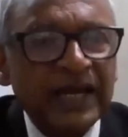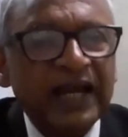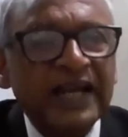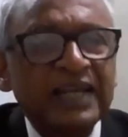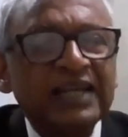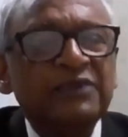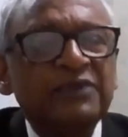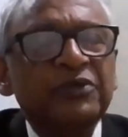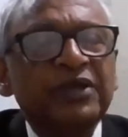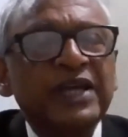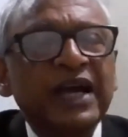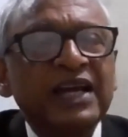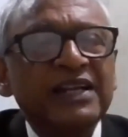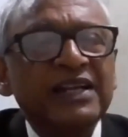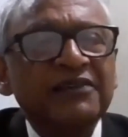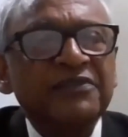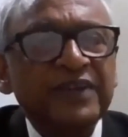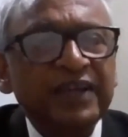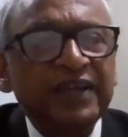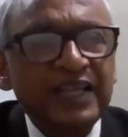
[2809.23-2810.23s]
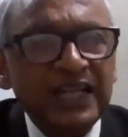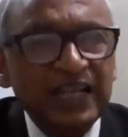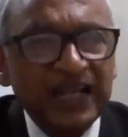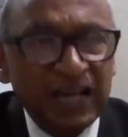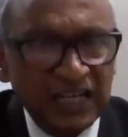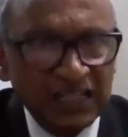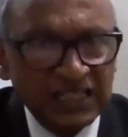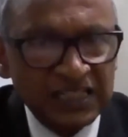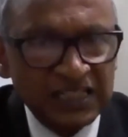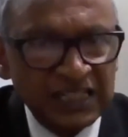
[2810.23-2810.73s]
And we had a fairly
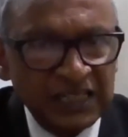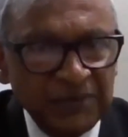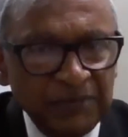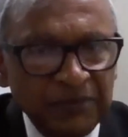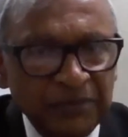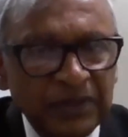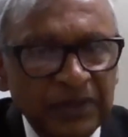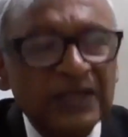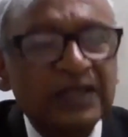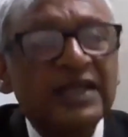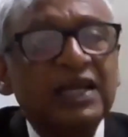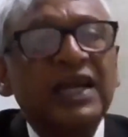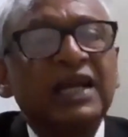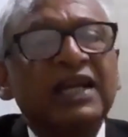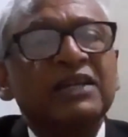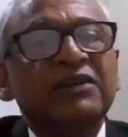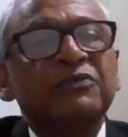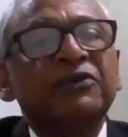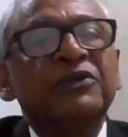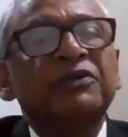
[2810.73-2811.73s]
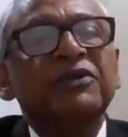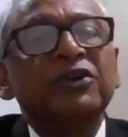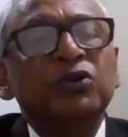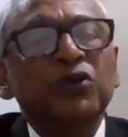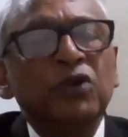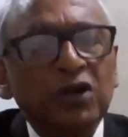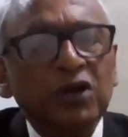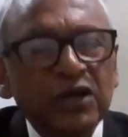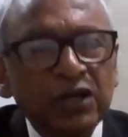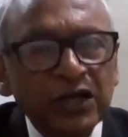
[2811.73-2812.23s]
large team, and we were
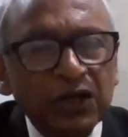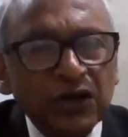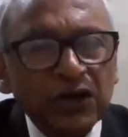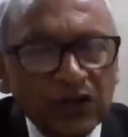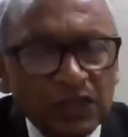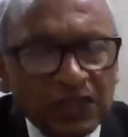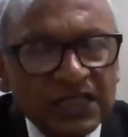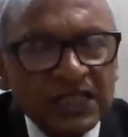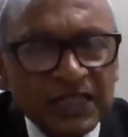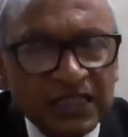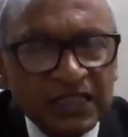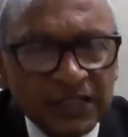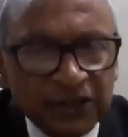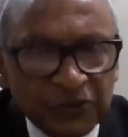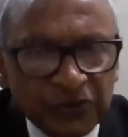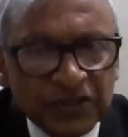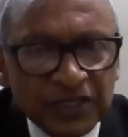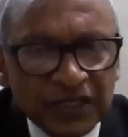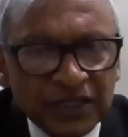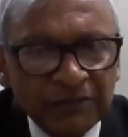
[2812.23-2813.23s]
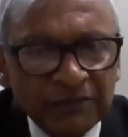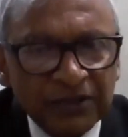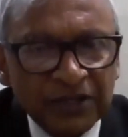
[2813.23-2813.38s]
no longer a cost center, you see.